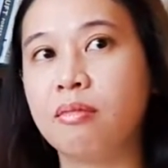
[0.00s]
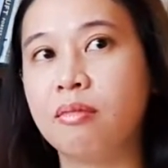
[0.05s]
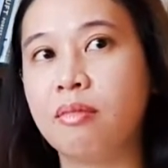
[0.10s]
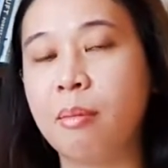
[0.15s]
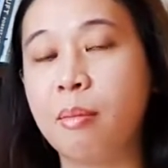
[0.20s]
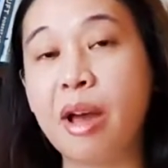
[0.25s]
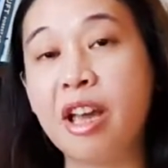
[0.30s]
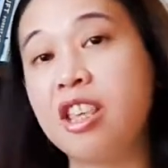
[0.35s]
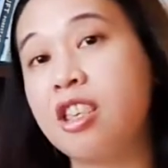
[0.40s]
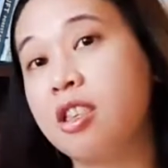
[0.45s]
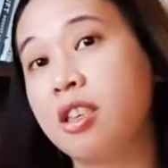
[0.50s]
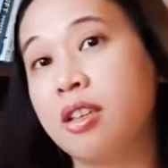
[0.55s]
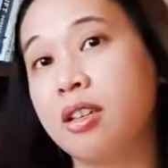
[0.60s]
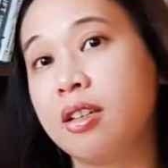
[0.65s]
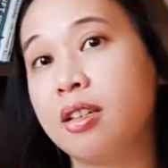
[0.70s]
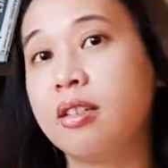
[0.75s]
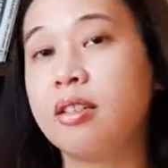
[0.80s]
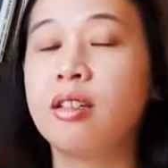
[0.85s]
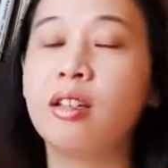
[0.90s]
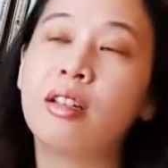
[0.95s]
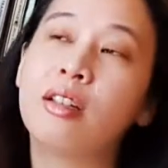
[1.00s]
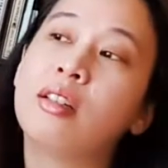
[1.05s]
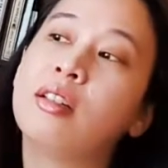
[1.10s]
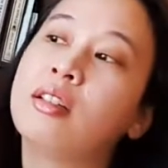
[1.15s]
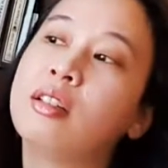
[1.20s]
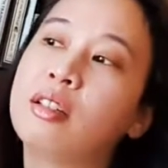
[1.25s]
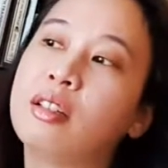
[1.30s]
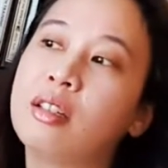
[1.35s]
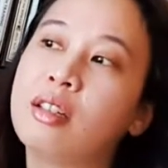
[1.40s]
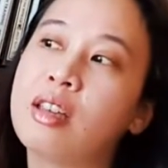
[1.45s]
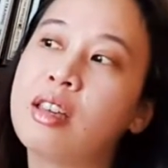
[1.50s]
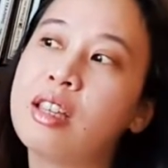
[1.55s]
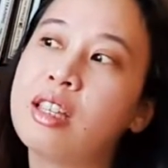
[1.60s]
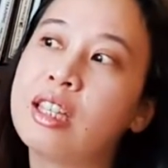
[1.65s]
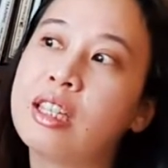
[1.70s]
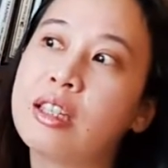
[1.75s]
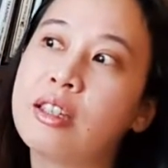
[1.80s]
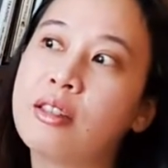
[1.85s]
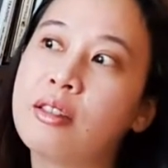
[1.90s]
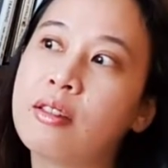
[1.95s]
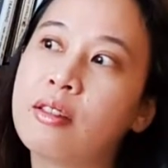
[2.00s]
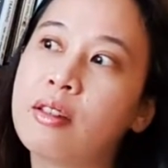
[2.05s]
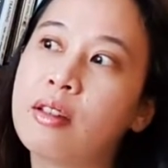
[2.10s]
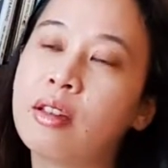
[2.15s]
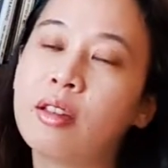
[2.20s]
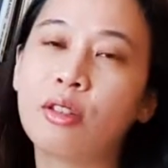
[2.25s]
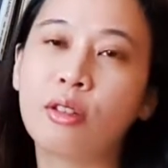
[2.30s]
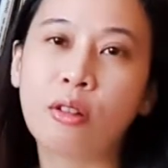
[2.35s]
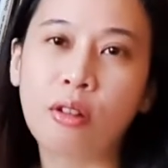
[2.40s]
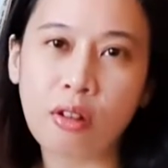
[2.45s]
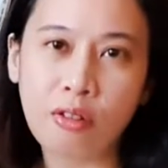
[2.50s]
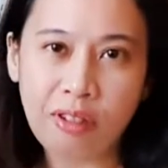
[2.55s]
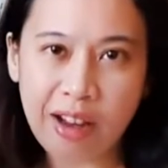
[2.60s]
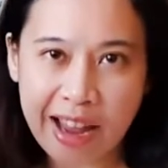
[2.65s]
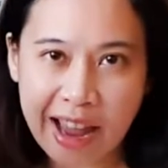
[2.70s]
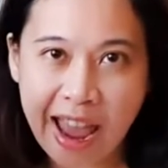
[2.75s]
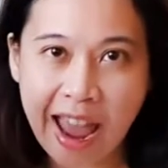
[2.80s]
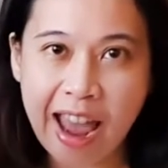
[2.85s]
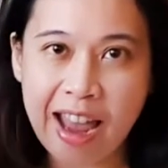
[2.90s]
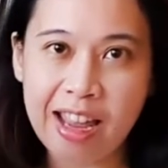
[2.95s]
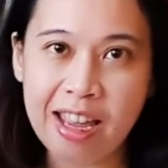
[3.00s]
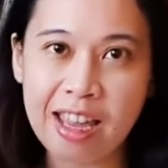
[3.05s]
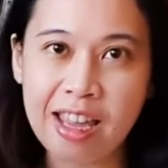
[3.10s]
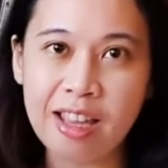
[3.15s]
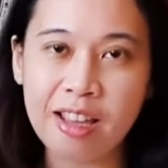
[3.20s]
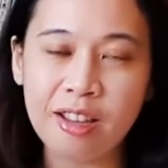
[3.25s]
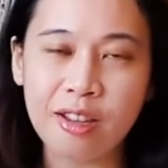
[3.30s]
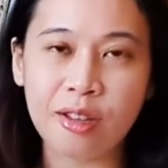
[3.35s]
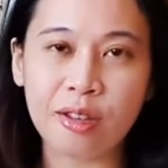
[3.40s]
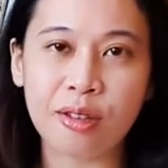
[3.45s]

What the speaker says: baca, it's sort of like hanging,